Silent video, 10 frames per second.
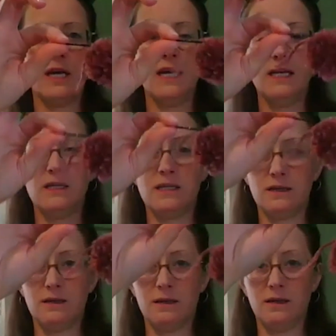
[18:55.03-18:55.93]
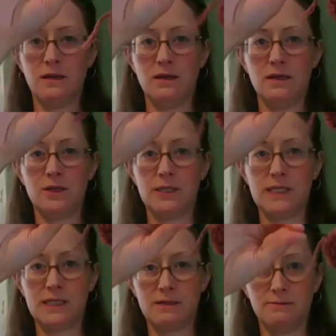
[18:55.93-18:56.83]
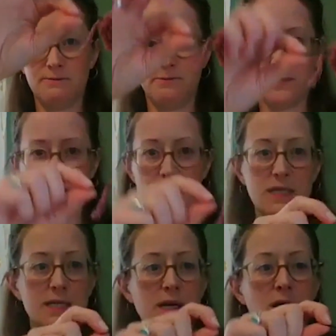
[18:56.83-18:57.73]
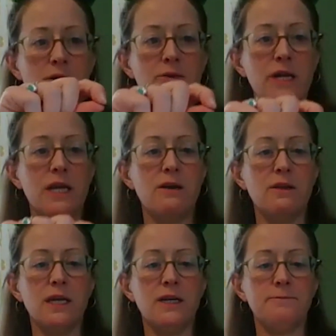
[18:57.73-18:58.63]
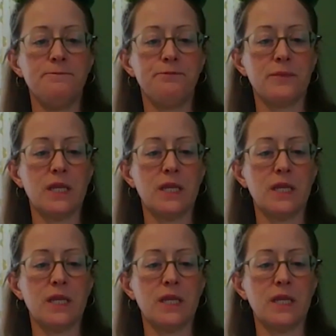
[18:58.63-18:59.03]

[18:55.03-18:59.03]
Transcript: end, and just see it's all the way down there.